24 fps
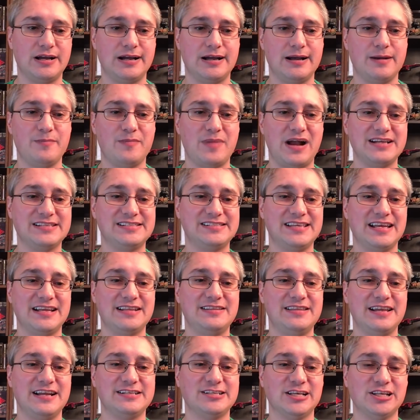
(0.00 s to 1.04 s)
I
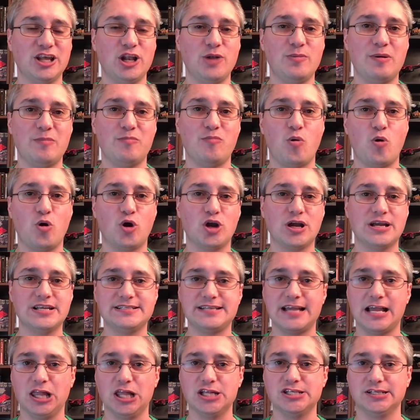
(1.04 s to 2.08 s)
said things a little bit more
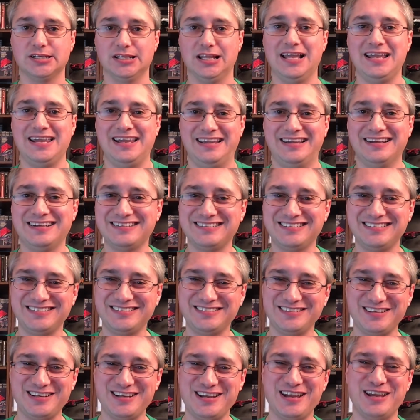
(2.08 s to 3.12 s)
intelligently
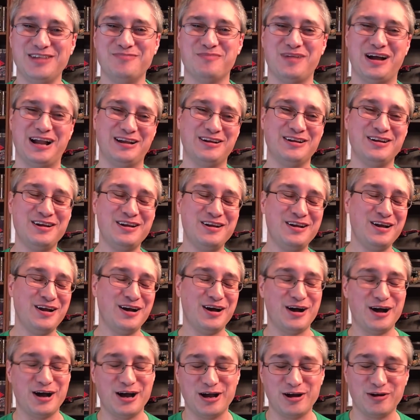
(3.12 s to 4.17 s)
in my
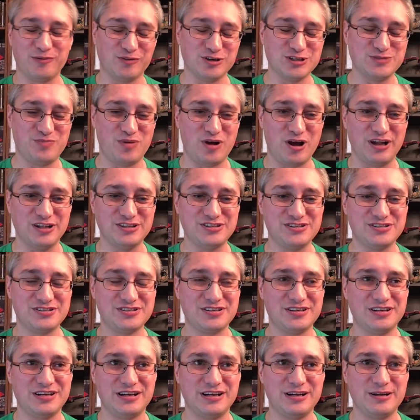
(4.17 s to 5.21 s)

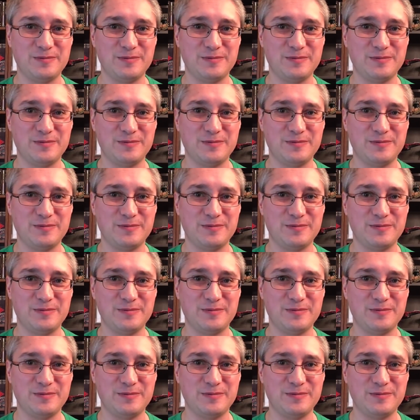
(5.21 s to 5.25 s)
response